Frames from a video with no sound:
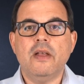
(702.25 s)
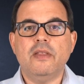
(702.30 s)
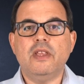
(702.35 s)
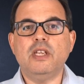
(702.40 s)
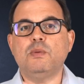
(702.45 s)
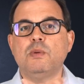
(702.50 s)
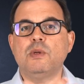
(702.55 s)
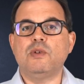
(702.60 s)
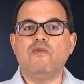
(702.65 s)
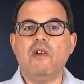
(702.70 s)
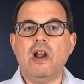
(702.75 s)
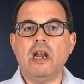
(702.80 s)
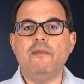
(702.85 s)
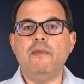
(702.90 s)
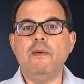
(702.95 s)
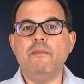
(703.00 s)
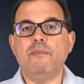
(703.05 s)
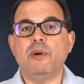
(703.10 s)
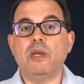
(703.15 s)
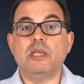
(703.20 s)
This was
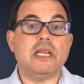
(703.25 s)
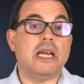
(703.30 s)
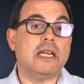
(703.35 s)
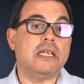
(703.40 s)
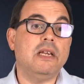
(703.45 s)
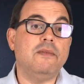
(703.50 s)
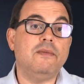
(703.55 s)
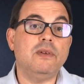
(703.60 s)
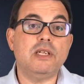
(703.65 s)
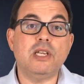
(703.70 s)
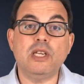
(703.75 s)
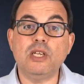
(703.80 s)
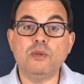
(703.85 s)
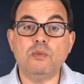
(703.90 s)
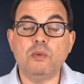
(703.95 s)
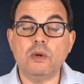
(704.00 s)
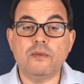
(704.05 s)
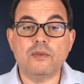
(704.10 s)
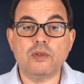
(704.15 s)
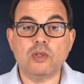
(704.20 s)
relevant because
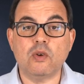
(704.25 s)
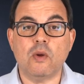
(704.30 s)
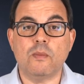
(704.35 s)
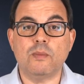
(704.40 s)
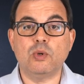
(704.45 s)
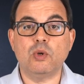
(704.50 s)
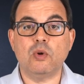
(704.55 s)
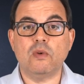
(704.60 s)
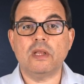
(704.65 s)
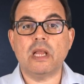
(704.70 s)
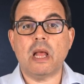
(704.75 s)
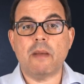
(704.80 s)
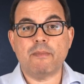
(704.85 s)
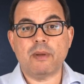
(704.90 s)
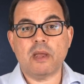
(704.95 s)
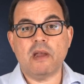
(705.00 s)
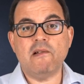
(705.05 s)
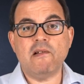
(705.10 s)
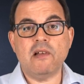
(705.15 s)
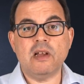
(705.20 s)
activities would have stopped during that
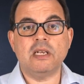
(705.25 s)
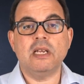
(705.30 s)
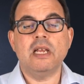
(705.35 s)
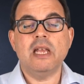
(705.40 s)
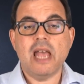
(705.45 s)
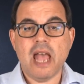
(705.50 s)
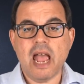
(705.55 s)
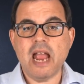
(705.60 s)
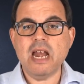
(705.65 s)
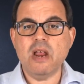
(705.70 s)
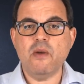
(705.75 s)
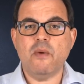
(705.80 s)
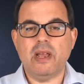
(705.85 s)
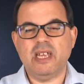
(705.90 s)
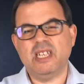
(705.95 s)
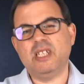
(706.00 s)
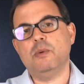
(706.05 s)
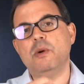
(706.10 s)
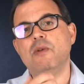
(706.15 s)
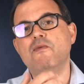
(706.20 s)
period
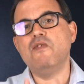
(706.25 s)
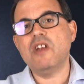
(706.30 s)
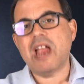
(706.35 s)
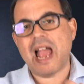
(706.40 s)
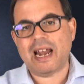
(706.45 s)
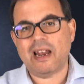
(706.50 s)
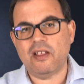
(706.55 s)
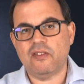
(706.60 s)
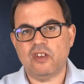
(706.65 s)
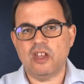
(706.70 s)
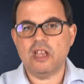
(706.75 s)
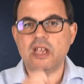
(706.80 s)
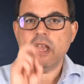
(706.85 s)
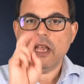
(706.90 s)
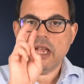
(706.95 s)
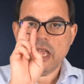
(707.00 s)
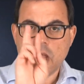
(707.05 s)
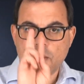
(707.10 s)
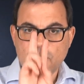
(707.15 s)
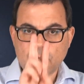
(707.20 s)
anyway, so in reality,
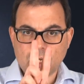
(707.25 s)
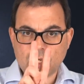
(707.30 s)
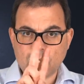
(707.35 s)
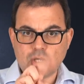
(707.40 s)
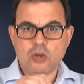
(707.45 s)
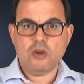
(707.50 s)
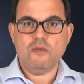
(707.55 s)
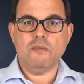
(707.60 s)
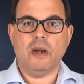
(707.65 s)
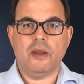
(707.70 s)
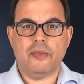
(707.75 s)
it was a two